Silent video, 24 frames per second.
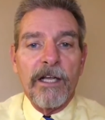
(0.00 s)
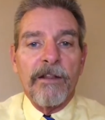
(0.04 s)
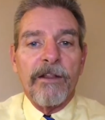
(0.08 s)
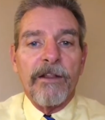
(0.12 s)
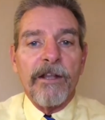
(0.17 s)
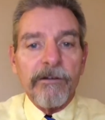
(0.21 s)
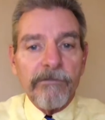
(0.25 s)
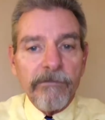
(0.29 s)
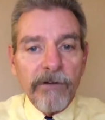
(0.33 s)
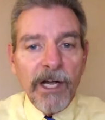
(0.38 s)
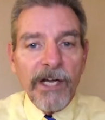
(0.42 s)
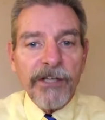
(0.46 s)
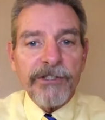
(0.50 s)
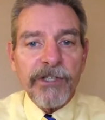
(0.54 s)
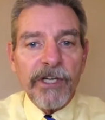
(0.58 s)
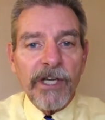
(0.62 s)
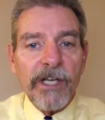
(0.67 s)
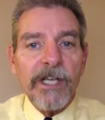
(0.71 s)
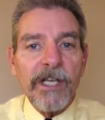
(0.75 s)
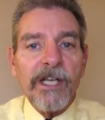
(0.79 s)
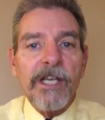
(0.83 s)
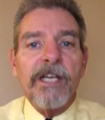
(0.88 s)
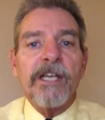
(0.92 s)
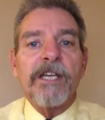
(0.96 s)
that
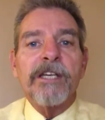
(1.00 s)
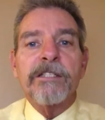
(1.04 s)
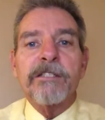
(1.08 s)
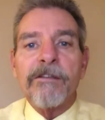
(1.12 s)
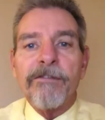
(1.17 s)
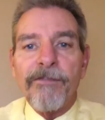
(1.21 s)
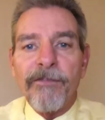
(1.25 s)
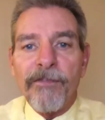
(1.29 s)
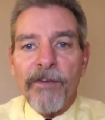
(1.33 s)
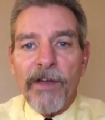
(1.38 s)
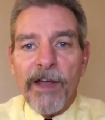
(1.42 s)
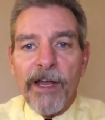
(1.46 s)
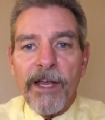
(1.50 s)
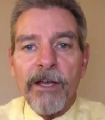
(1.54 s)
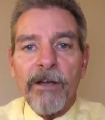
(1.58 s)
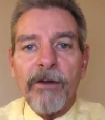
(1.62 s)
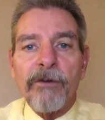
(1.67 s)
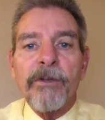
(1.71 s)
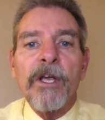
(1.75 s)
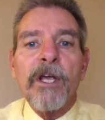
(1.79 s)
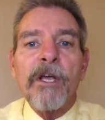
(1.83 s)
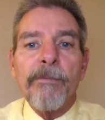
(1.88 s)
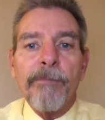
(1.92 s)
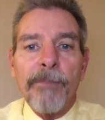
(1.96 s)
Russia is a
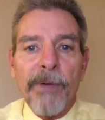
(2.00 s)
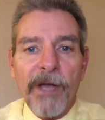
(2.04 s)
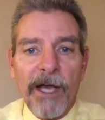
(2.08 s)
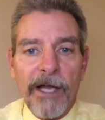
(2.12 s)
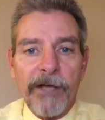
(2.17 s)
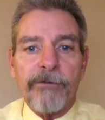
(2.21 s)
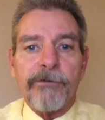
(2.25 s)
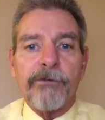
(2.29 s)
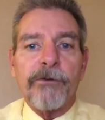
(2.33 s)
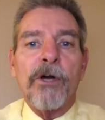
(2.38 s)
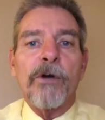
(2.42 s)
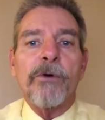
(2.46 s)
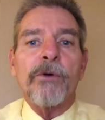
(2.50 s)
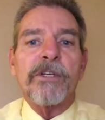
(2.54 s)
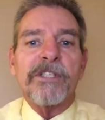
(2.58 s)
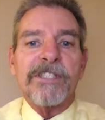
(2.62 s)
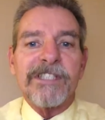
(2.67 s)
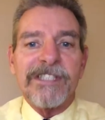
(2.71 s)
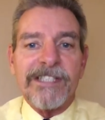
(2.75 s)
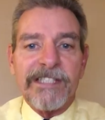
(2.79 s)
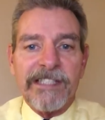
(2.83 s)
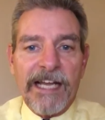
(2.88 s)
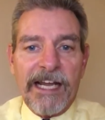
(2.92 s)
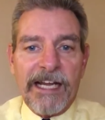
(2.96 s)
failed petro
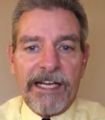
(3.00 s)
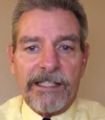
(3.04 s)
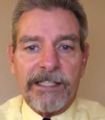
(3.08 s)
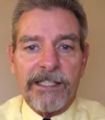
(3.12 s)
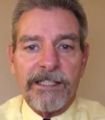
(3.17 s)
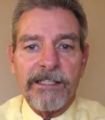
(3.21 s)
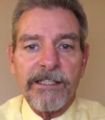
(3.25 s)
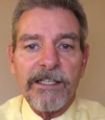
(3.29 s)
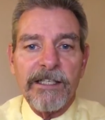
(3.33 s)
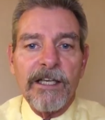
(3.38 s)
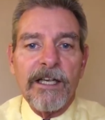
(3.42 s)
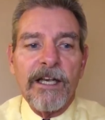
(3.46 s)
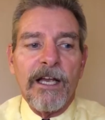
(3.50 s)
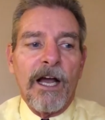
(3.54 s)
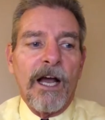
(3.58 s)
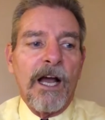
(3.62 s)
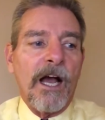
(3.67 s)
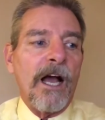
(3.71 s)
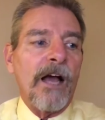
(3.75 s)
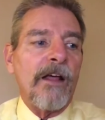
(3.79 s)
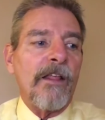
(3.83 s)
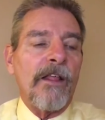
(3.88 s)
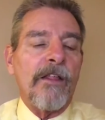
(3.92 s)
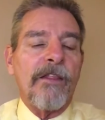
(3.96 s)
state.
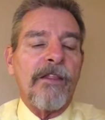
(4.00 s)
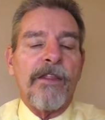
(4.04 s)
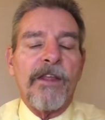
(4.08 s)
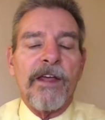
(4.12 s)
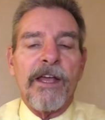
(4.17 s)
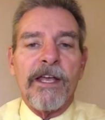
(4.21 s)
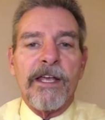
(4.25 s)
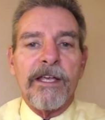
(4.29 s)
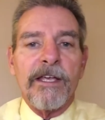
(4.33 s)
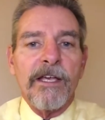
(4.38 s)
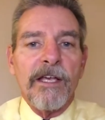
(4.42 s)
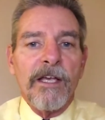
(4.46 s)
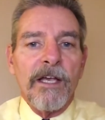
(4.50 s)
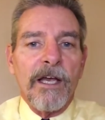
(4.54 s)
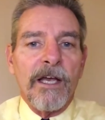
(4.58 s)
They